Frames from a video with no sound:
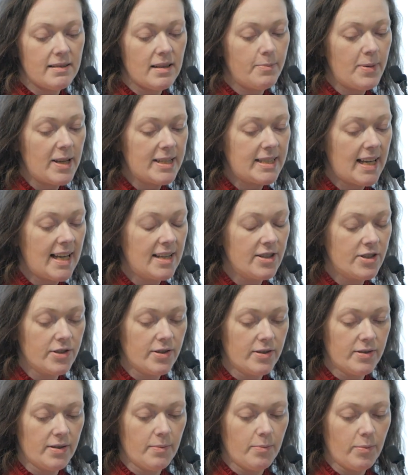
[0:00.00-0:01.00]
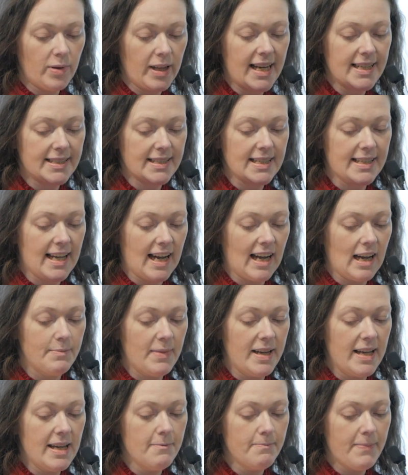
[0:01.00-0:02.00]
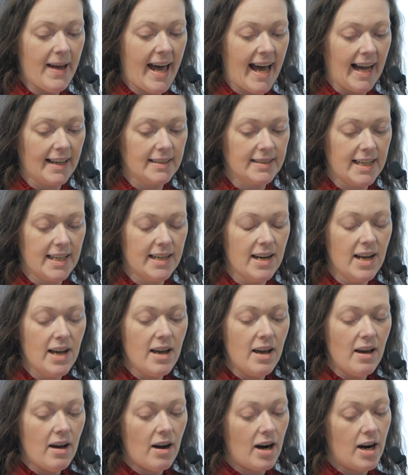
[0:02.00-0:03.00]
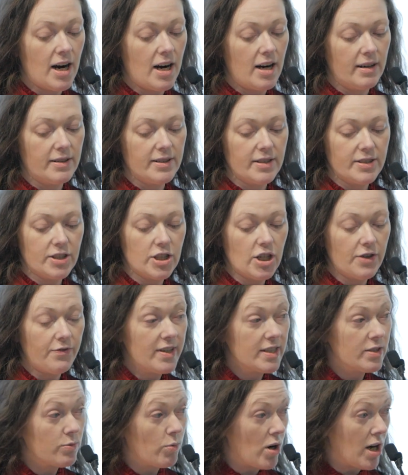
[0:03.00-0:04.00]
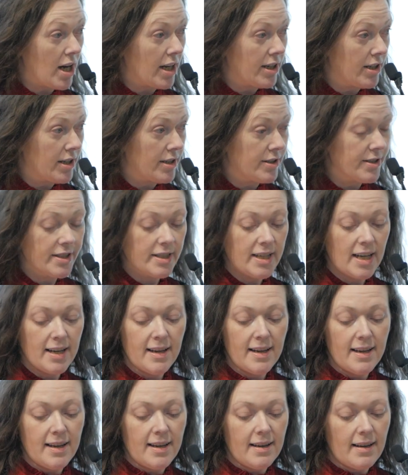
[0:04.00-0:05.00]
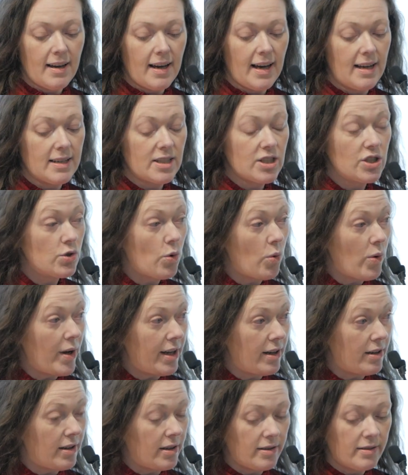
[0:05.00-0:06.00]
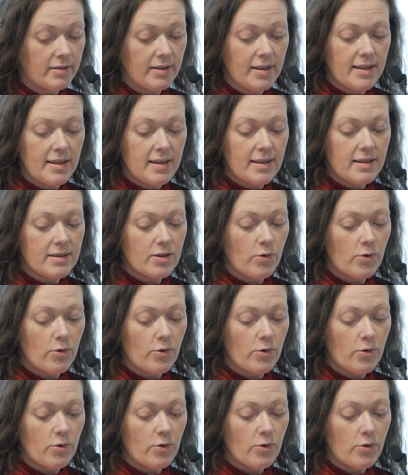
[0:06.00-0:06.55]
the potential places that can be impacted are surface waters, soil,